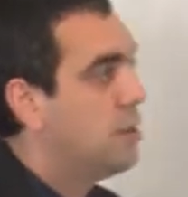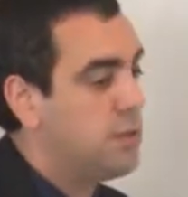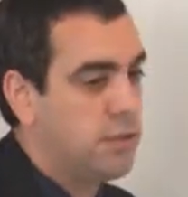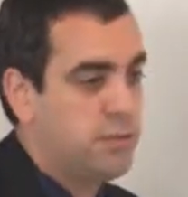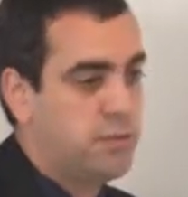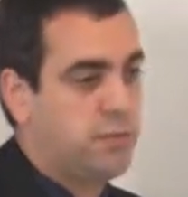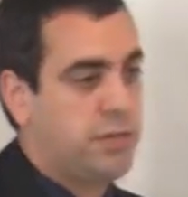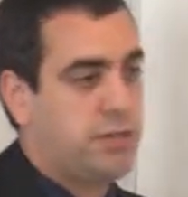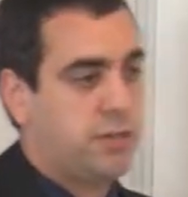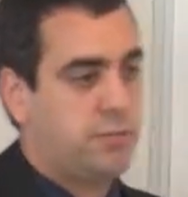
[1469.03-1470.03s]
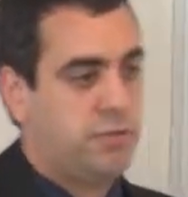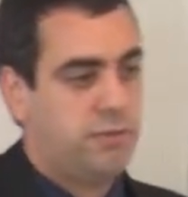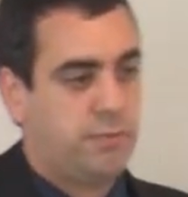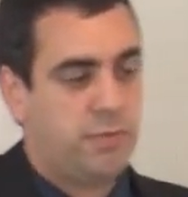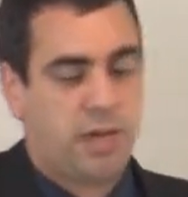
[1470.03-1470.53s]
So this was originally
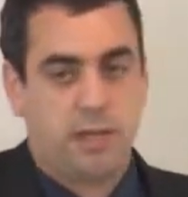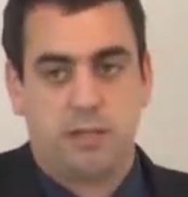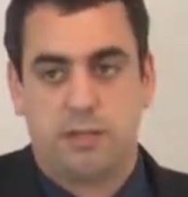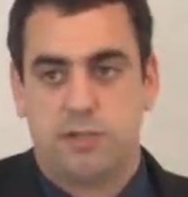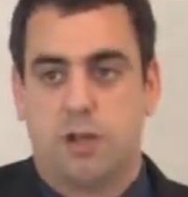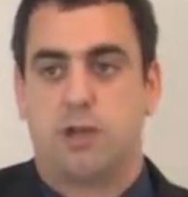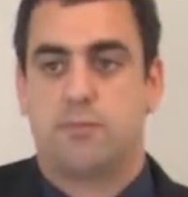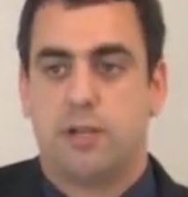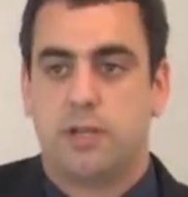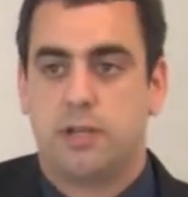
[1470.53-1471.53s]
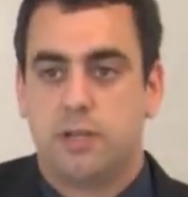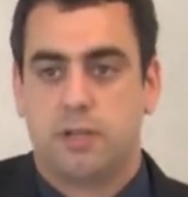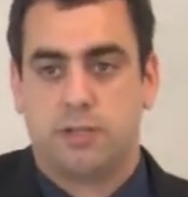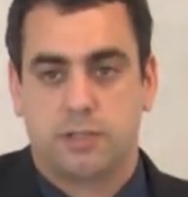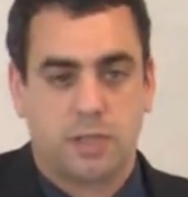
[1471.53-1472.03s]
proven by John and Brendan,
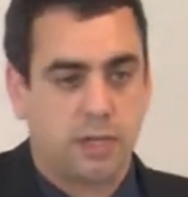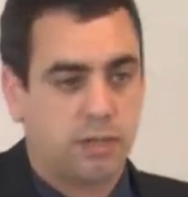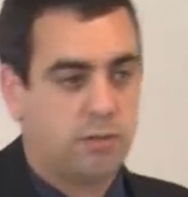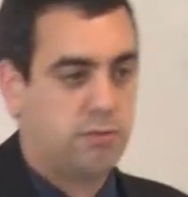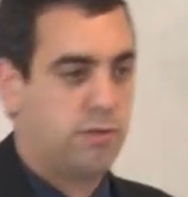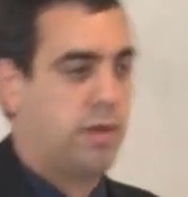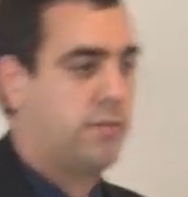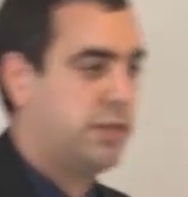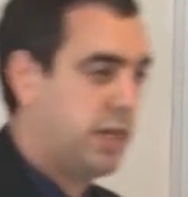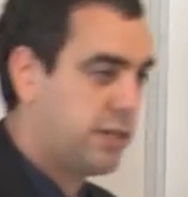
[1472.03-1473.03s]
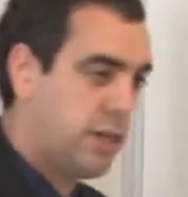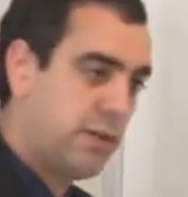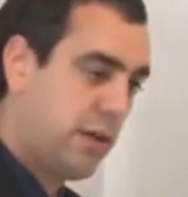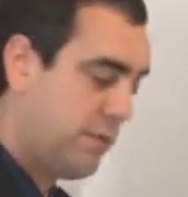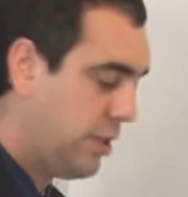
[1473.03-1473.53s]
and I'll just kind of go through it. I really, actually,
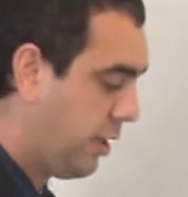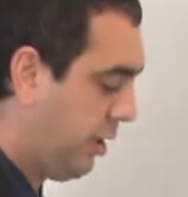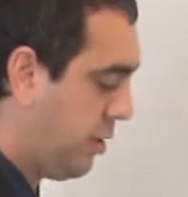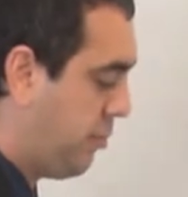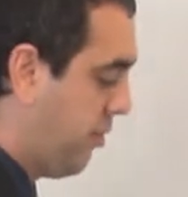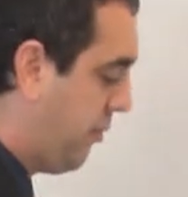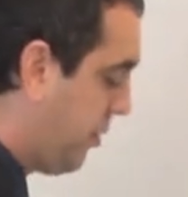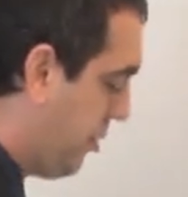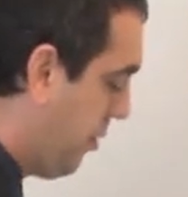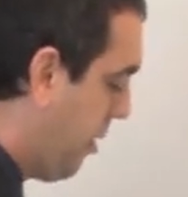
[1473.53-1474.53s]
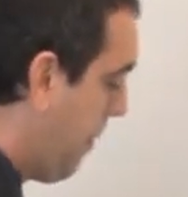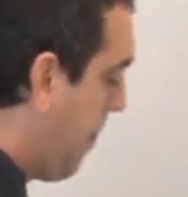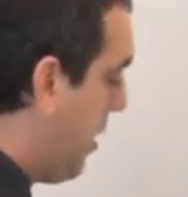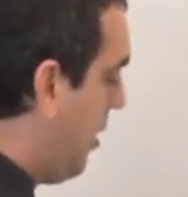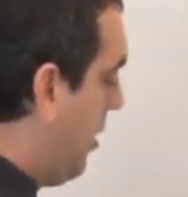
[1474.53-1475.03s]
I, I really like this proof. So,
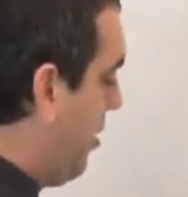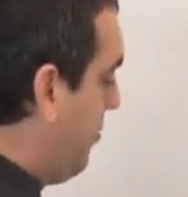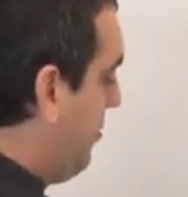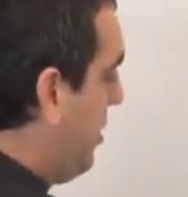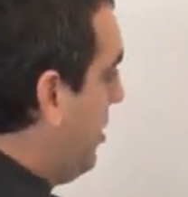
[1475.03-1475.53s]
um,